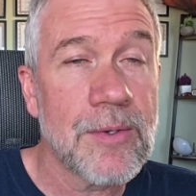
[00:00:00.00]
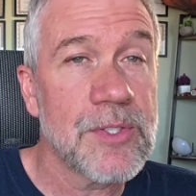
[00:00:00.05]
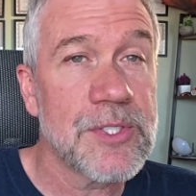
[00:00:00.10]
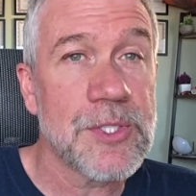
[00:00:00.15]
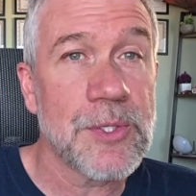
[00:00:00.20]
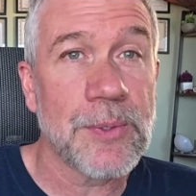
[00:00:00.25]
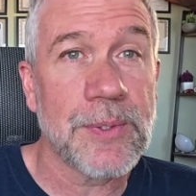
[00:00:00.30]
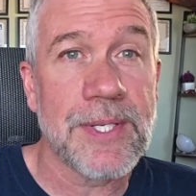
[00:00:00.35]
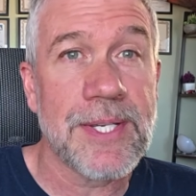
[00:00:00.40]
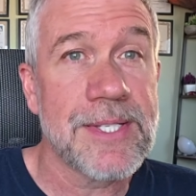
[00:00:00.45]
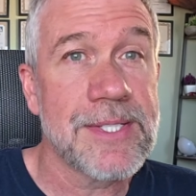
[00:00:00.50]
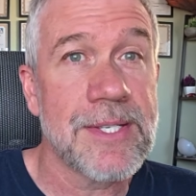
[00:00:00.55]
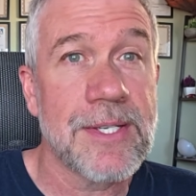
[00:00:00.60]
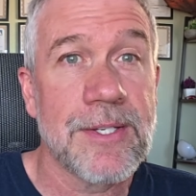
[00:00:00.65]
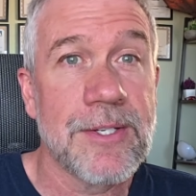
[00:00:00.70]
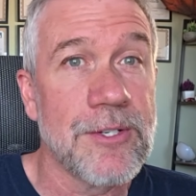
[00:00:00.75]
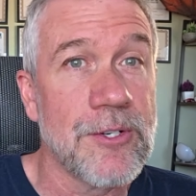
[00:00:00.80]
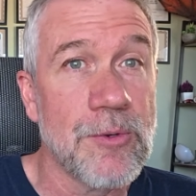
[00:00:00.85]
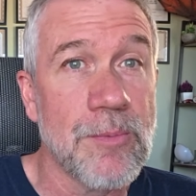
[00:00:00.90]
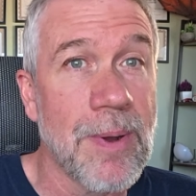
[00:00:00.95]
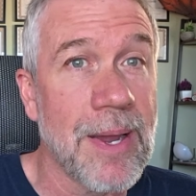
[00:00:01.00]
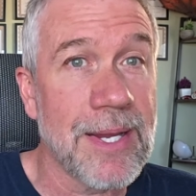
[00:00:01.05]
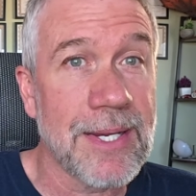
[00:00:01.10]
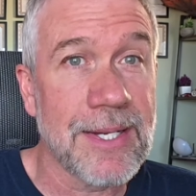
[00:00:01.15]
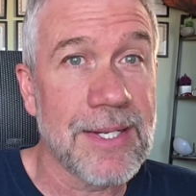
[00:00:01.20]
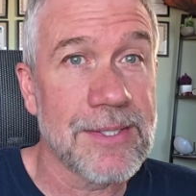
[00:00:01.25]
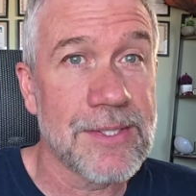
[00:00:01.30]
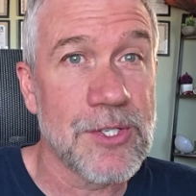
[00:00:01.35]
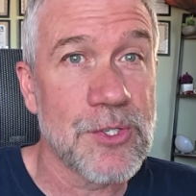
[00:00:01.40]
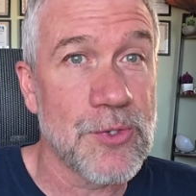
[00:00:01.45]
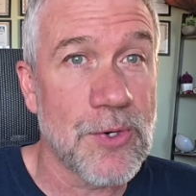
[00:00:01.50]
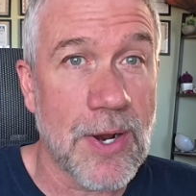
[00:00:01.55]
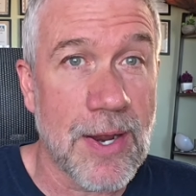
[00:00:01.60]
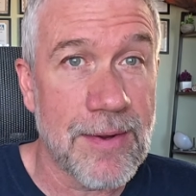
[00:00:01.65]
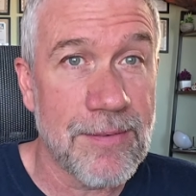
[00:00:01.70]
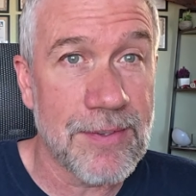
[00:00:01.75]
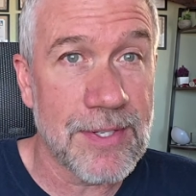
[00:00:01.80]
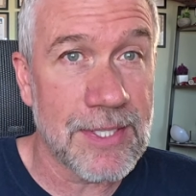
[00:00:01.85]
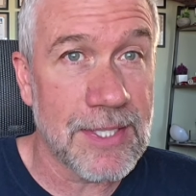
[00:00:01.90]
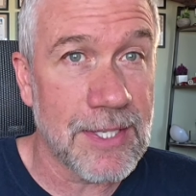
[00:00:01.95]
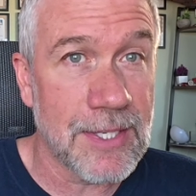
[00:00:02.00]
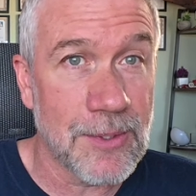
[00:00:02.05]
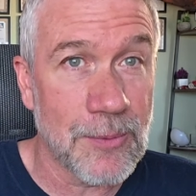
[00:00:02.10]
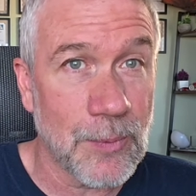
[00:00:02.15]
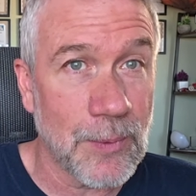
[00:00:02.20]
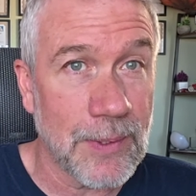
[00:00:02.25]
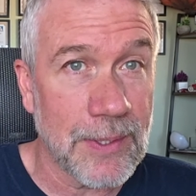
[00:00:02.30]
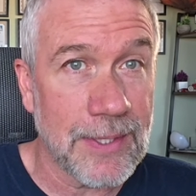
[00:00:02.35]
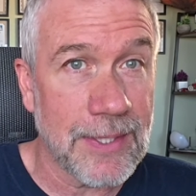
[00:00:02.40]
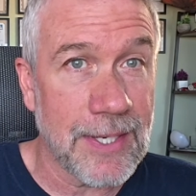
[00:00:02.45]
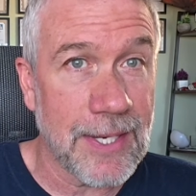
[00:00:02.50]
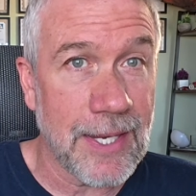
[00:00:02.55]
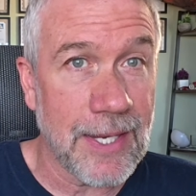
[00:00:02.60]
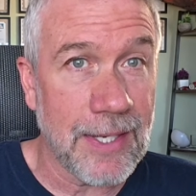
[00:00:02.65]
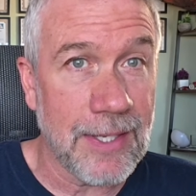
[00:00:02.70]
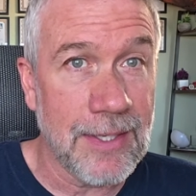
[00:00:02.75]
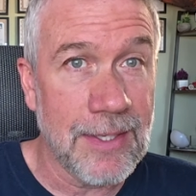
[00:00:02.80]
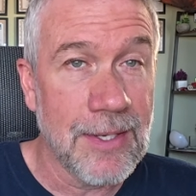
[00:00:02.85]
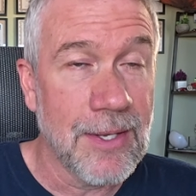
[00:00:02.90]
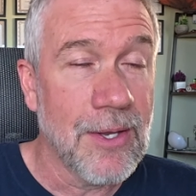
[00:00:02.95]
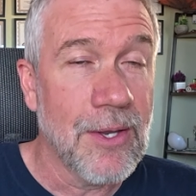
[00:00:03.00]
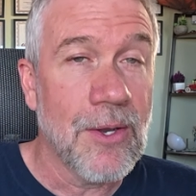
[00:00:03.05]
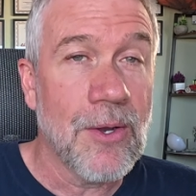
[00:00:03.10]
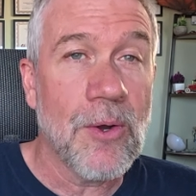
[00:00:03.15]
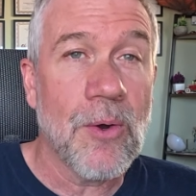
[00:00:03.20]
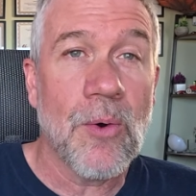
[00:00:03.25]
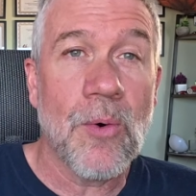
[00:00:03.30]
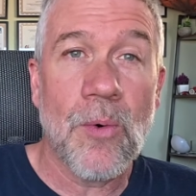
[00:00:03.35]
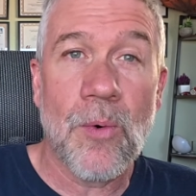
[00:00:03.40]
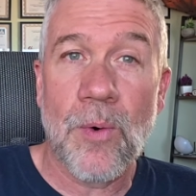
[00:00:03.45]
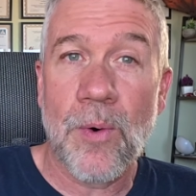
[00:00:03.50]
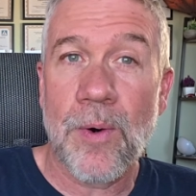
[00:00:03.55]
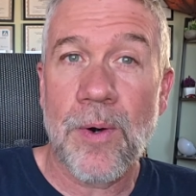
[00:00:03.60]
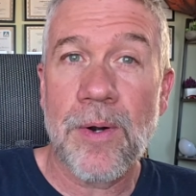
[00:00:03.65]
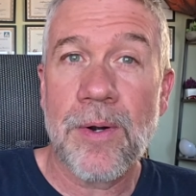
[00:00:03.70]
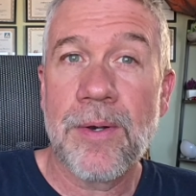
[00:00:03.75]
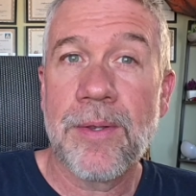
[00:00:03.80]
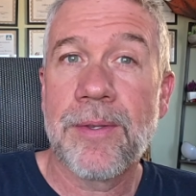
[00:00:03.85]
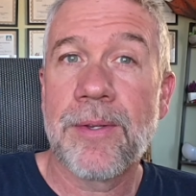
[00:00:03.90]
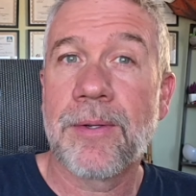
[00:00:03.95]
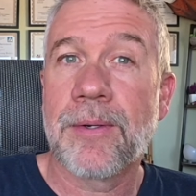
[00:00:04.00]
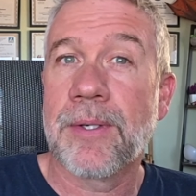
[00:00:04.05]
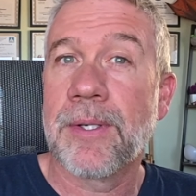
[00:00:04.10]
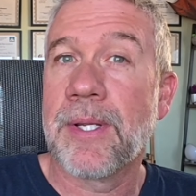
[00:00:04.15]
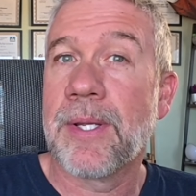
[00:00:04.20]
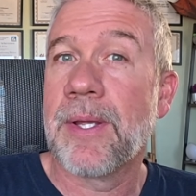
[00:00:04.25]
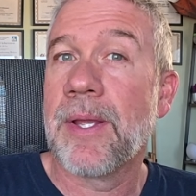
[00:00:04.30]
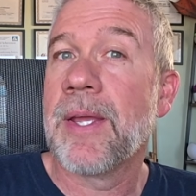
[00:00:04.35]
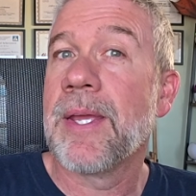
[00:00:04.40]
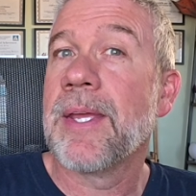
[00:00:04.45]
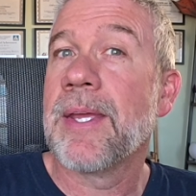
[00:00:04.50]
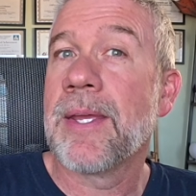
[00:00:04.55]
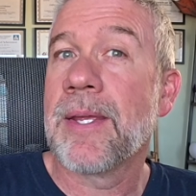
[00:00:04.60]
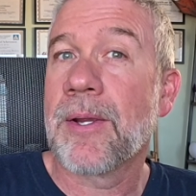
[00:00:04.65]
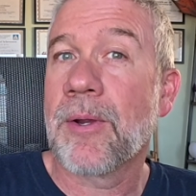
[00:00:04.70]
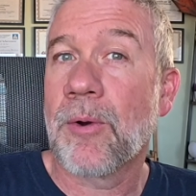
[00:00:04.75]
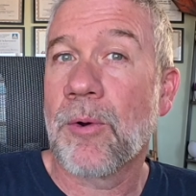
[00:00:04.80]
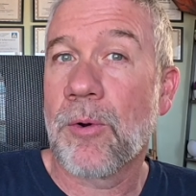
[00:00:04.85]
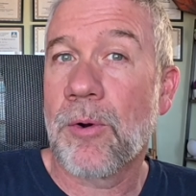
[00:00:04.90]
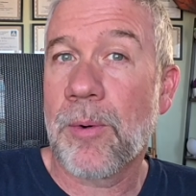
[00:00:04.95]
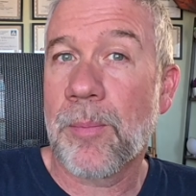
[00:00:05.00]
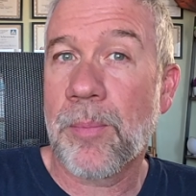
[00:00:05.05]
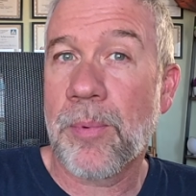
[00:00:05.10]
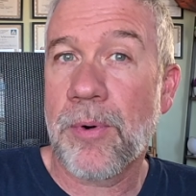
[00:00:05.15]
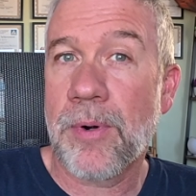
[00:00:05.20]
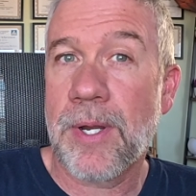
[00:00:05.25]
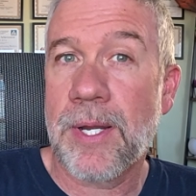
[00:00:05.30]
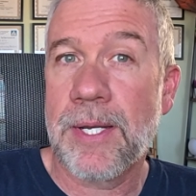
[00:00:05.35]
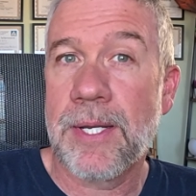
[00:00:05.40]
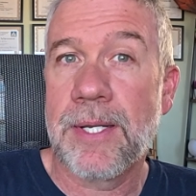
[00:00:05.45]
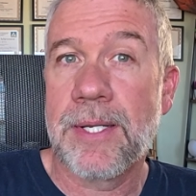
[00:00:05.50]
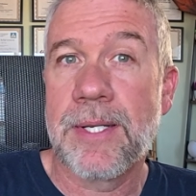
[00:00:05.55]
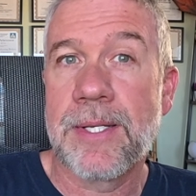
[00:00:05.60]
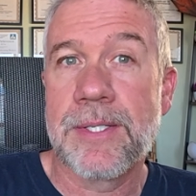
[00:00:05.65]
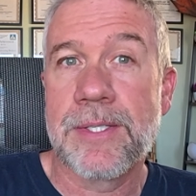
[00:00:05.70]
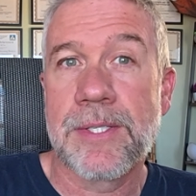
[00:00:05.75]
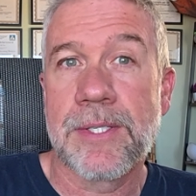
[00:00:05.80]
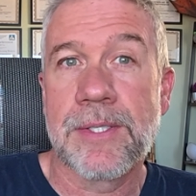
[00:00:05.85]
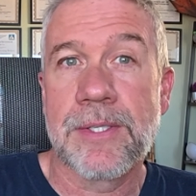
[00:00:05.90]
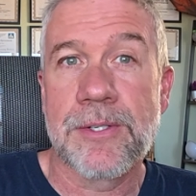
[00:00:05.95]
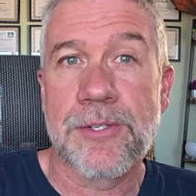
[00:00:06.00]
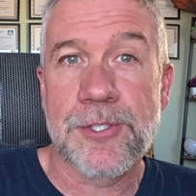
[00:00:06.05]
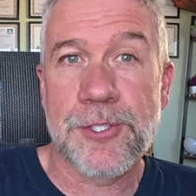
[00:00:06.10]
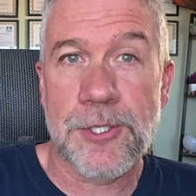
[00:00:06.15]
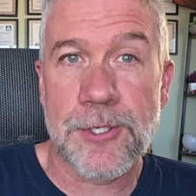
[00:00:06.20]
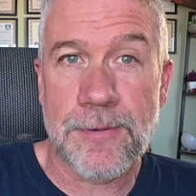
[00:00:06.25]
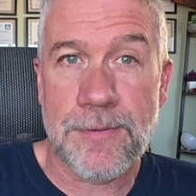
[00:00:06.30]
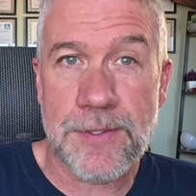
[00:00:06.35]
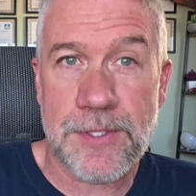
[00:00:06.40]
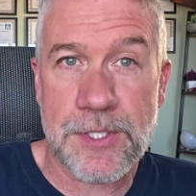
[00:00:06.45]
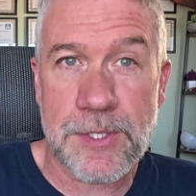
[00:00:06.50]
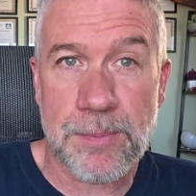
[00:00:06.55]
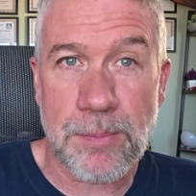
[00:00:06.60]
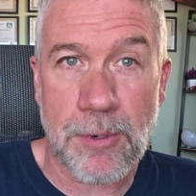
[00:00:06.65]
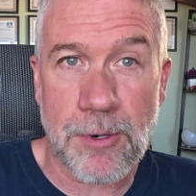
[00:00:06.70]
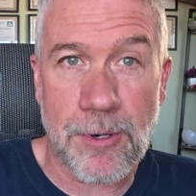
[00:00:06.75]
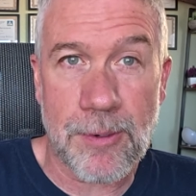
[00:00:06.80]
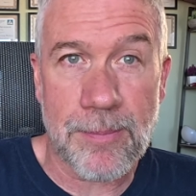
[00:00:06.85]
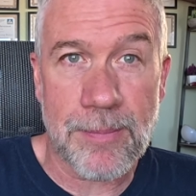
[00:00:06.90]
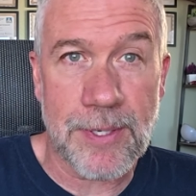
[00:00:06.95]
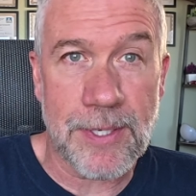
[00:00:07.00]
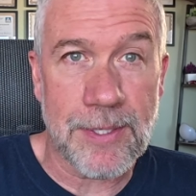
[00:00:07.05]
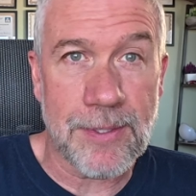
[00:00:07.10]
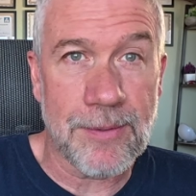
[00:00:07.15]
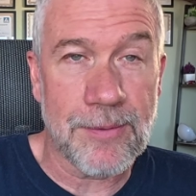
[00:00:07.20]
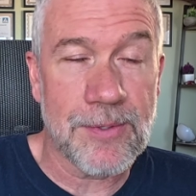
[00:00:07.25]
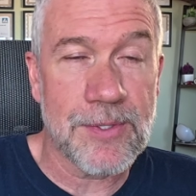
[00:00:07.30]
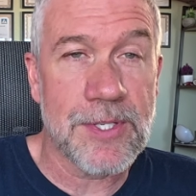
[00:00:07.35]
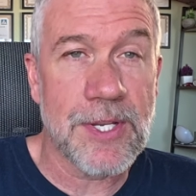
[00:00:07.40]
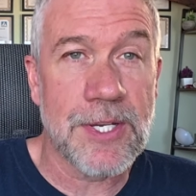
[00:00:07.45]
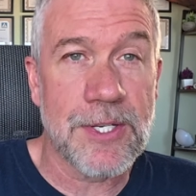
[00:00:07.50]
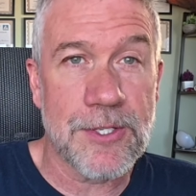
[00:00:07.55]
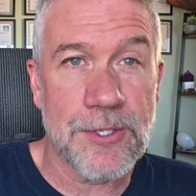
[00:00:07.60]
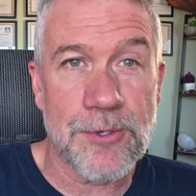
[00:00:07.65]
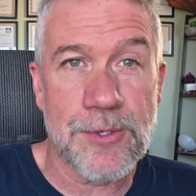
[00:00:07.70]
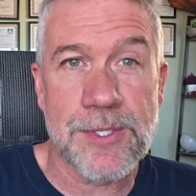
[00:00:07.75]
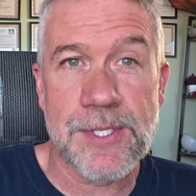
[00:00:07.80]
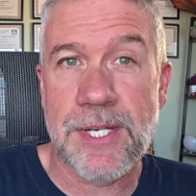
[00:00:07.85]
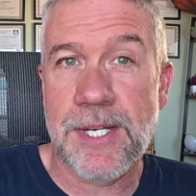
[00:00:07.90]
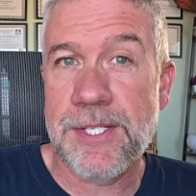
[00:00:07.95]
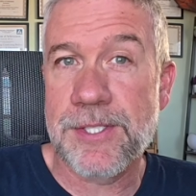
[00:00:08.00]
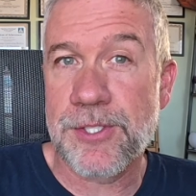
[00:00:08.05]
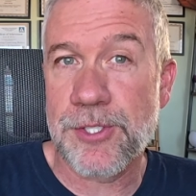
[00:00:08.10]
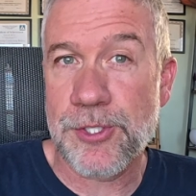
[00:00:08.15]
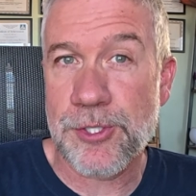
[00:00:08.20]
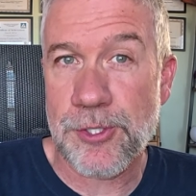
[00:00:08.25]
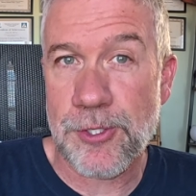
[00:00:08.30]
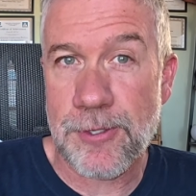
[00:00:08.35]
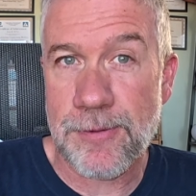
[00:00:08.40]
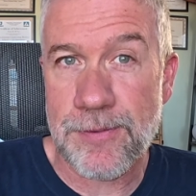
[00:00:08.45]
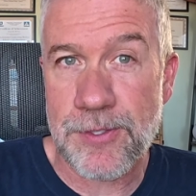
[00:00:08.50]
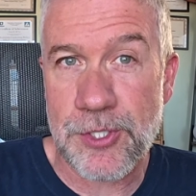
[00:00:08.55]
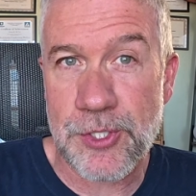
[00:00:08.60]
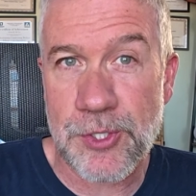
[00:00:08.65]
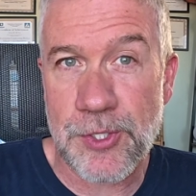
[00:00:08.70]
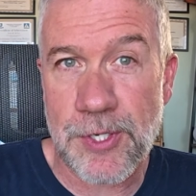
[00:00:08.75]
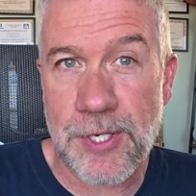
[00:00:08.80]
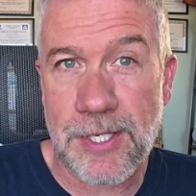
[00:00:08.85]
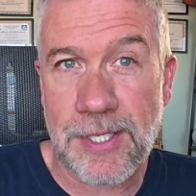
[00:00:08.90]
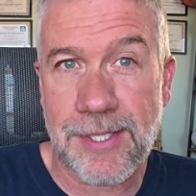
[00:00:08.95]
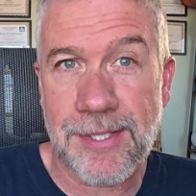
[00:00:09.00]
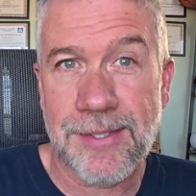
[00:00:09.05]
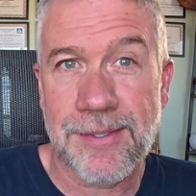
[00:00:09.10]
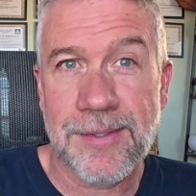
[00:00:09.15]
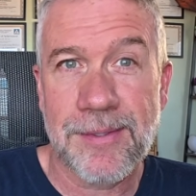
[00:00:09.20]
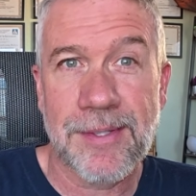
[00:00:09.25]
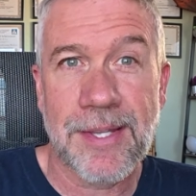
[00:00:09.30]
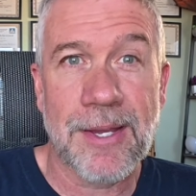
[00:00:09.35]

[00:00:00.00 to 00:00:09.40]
So they said you might get to drive it again one day, or they're going to incorporate it into their service department and use it as a service truck.